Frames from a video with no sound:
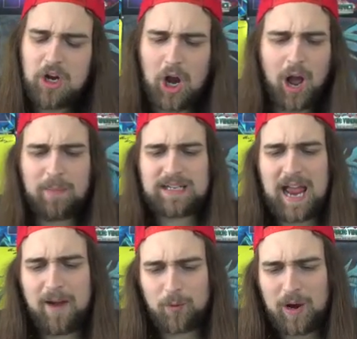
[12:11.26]
comment to
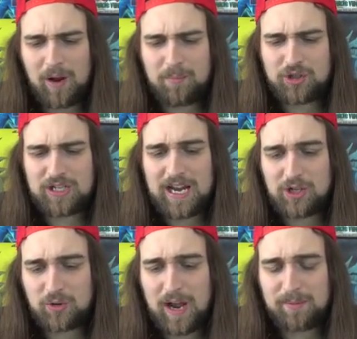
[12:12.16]
have around. Machine
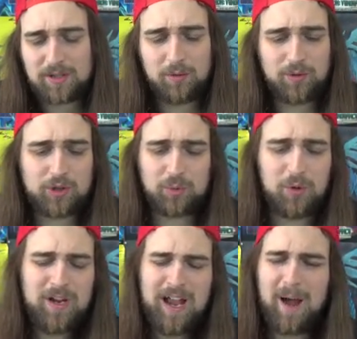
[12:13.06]
Angel, absolutely
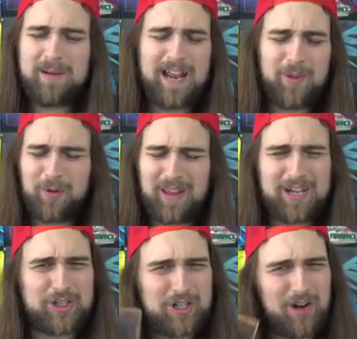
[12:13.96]
ritual. Um, another
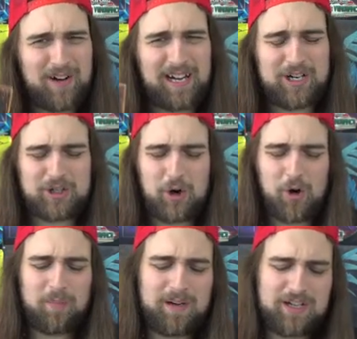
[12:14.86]
like generic-ish
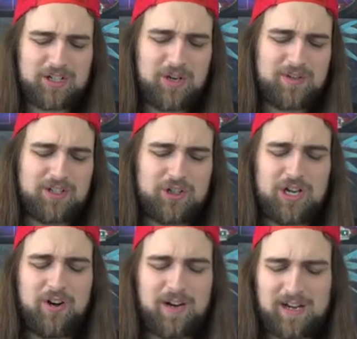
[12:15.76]
card because you know it's a
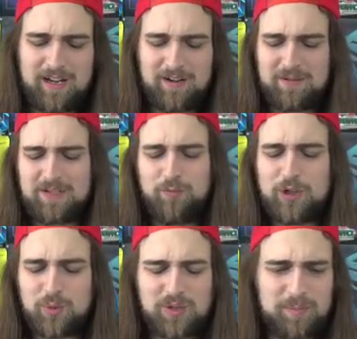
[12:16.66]
generic uh,
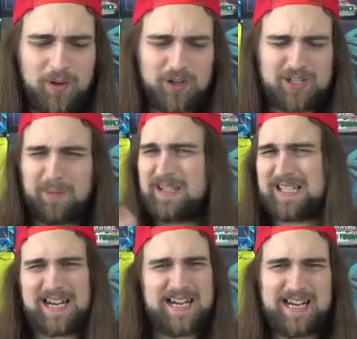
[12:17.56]
ritual spell that summons
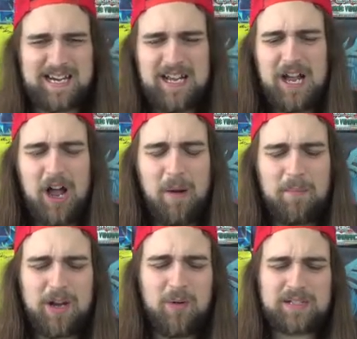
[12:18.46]
any um,
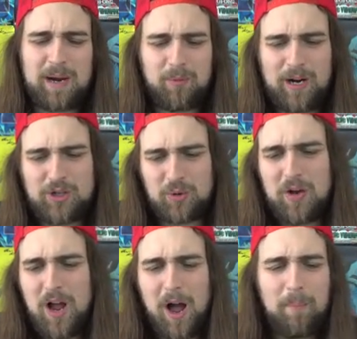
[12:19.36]
you know cyber angel.
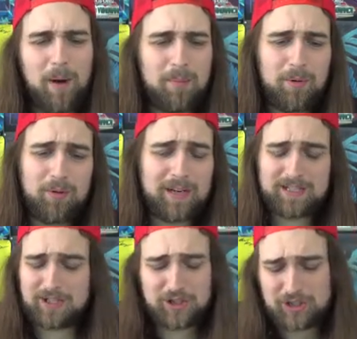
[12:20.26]
Uh, Baobaboon
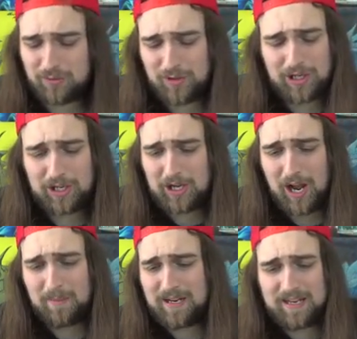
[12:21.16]
because it's just a really good
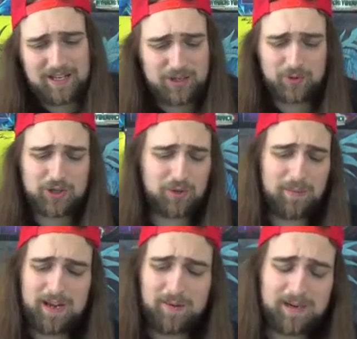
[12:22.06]
comment, and then Treasure
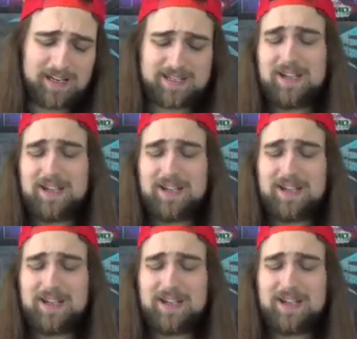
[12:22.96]
Panda because